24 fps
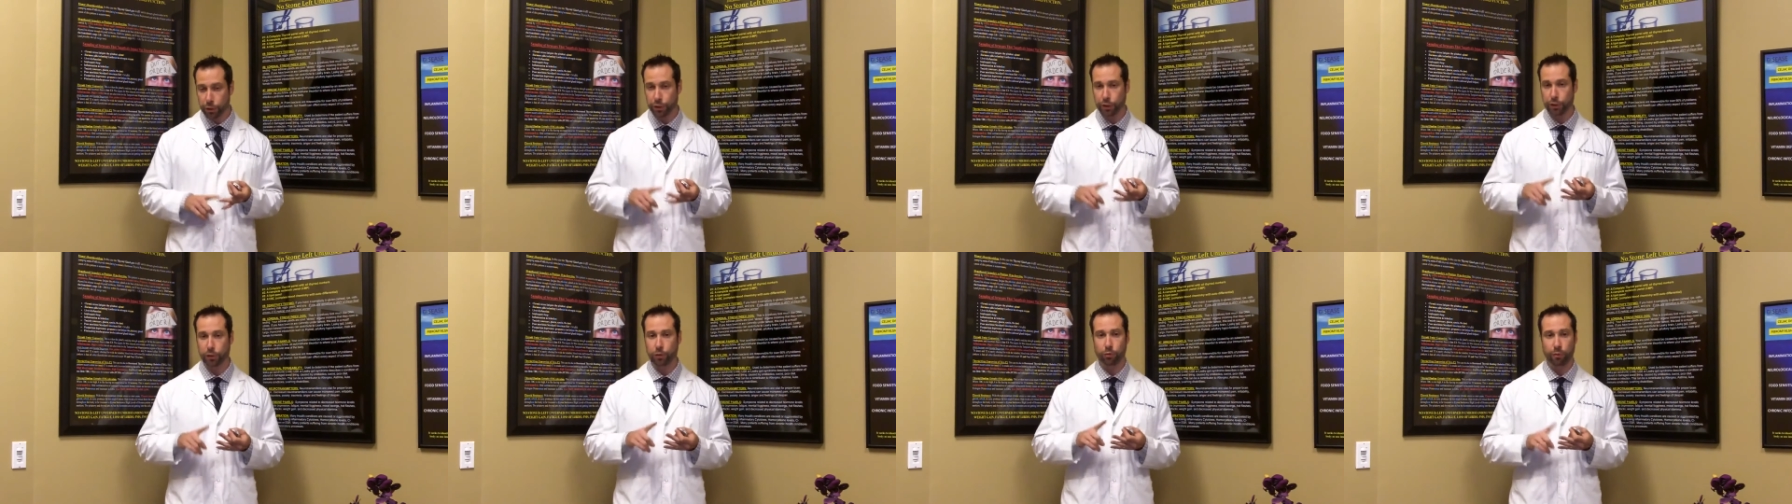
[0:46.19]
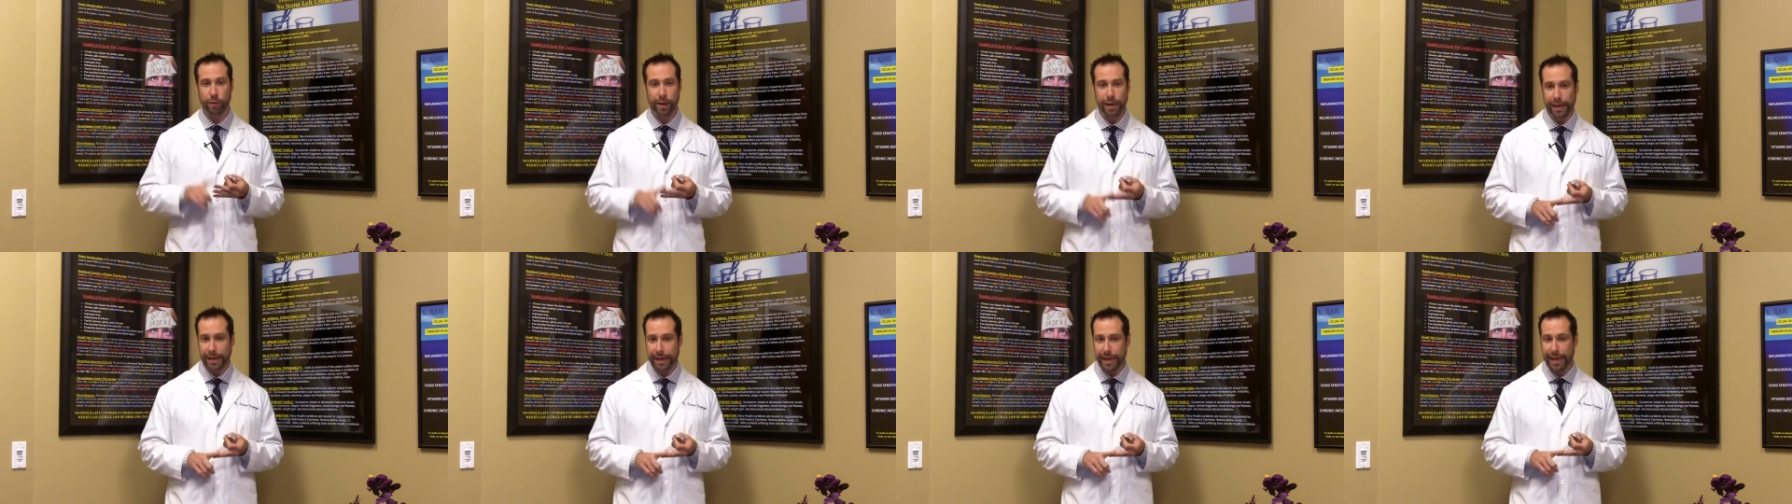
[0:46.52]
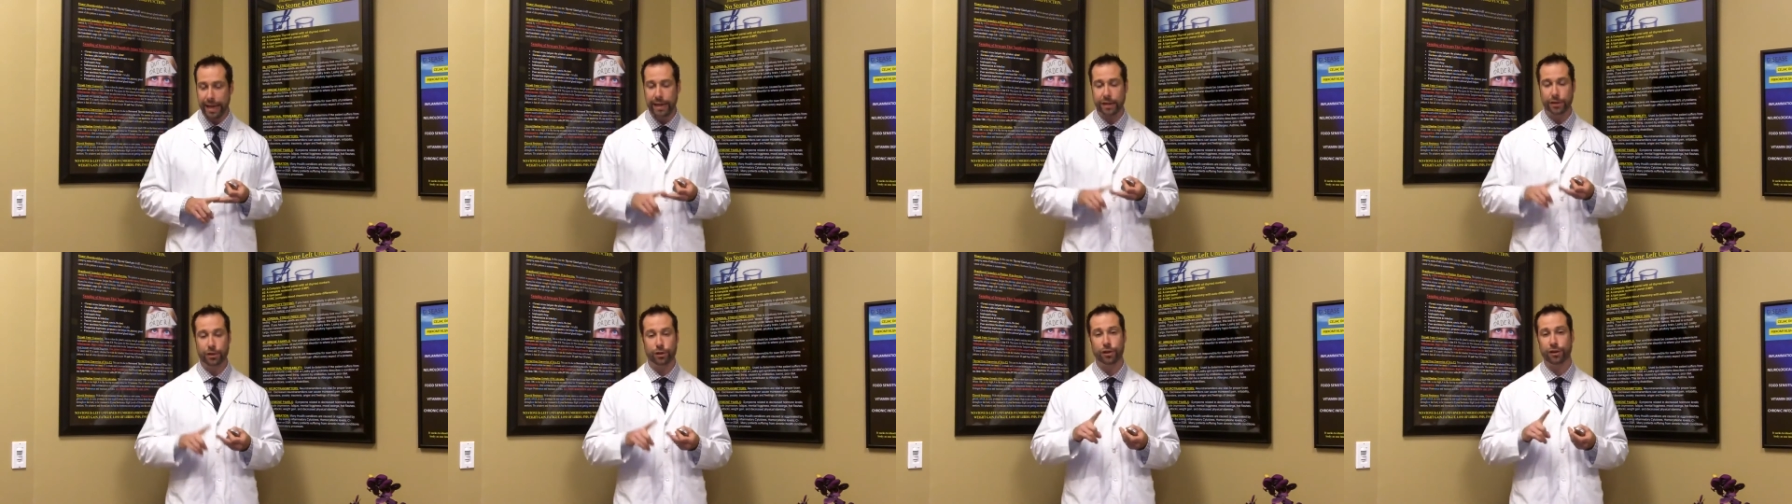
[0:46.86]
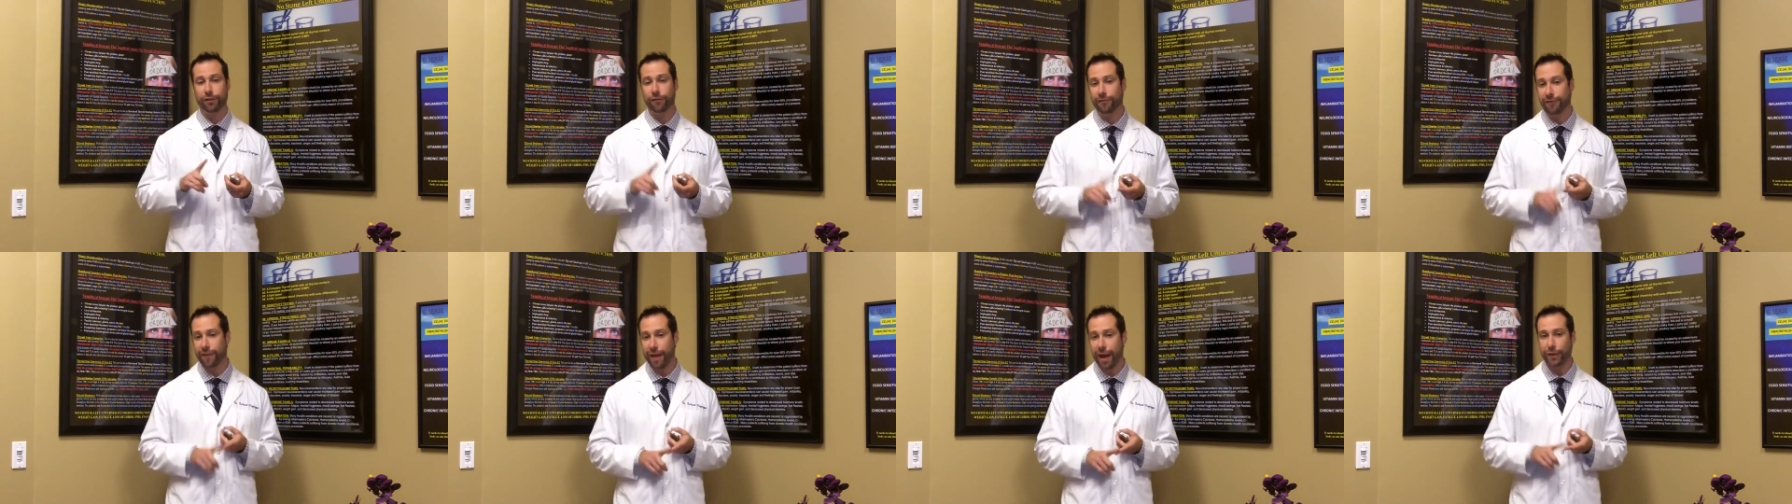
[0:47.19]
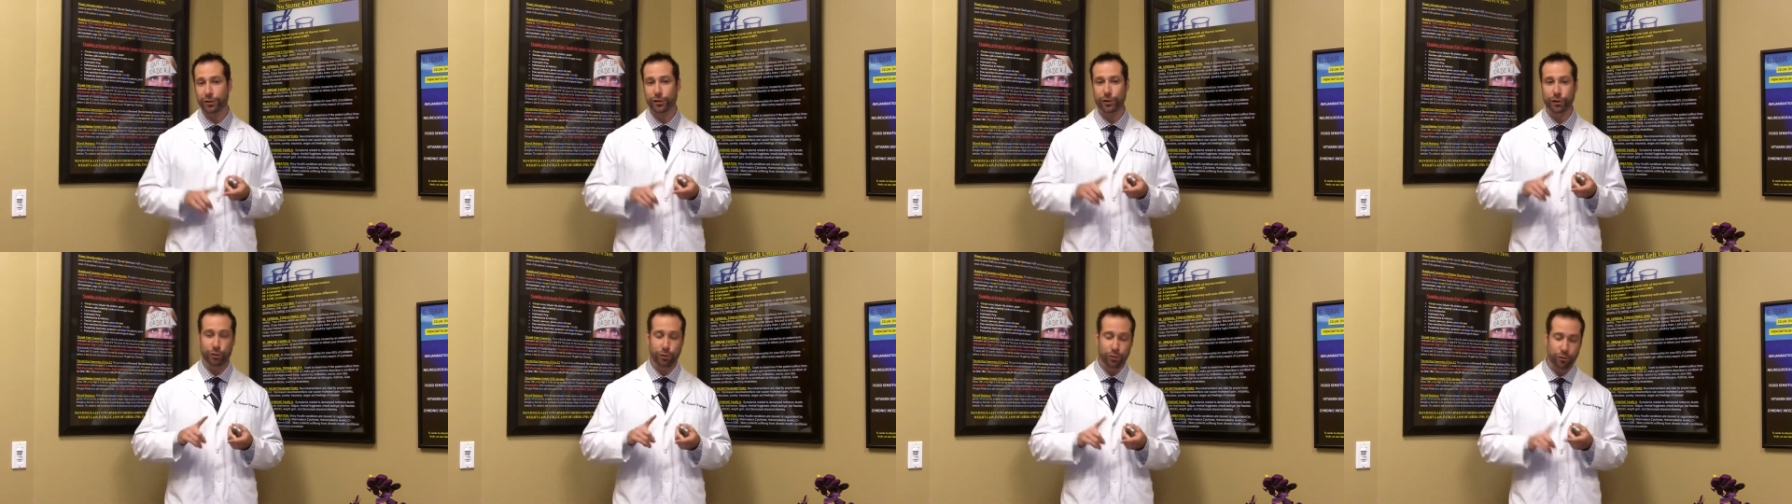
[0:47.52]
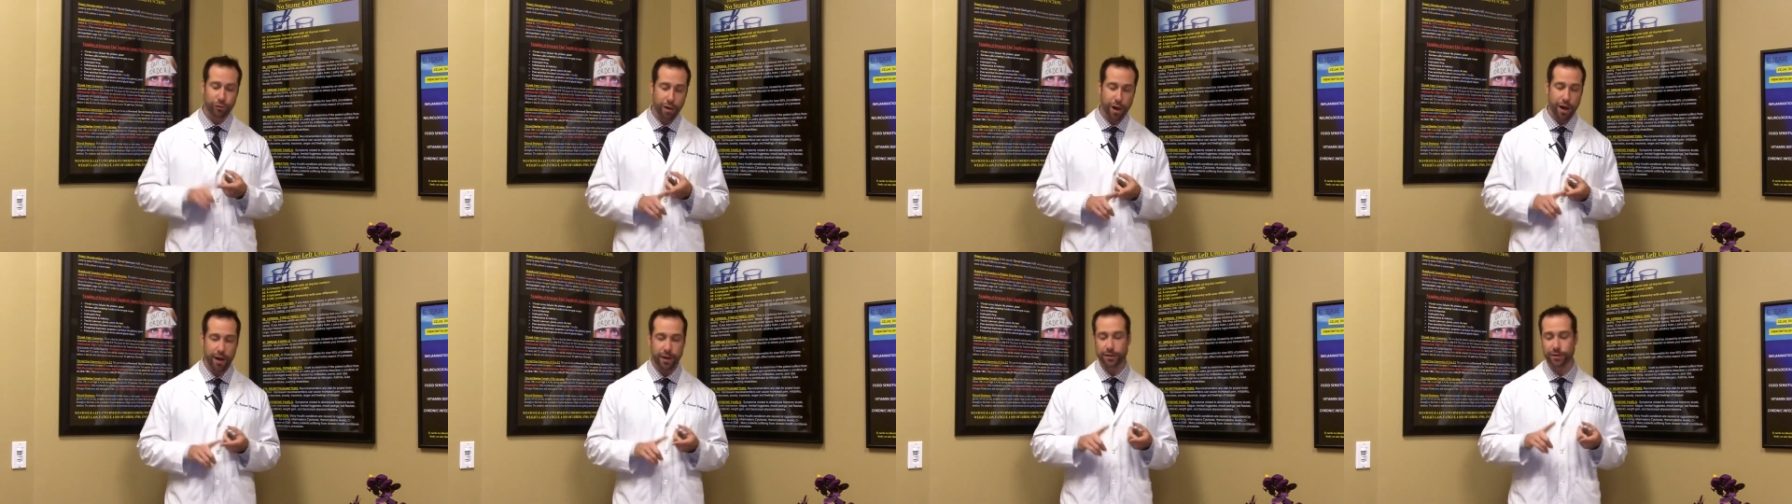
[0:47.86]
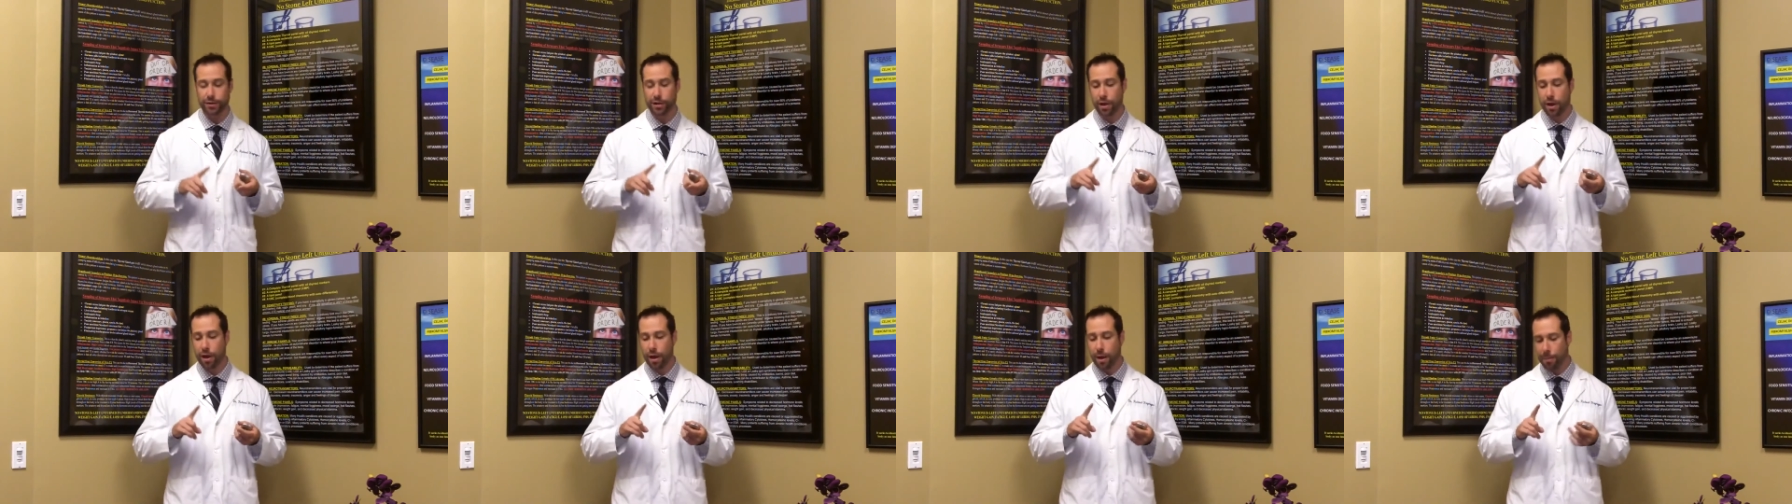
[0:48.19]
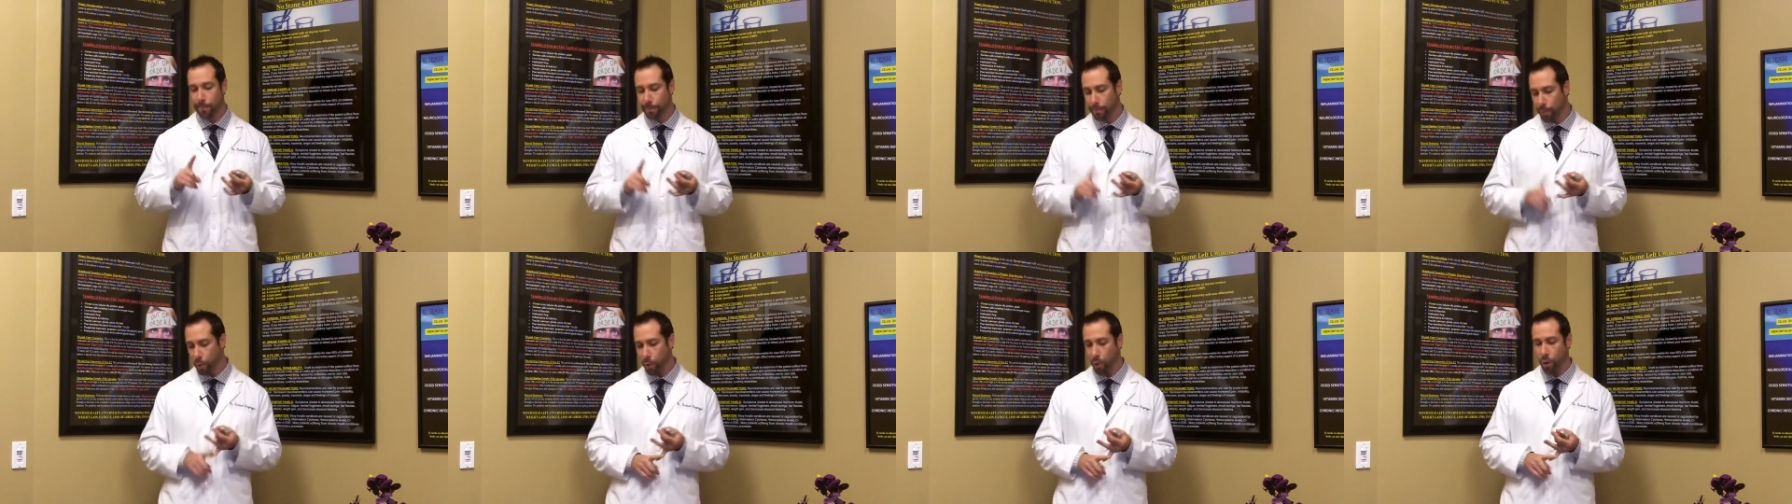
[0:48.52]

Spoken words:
pollution, radiation, infection, drugs,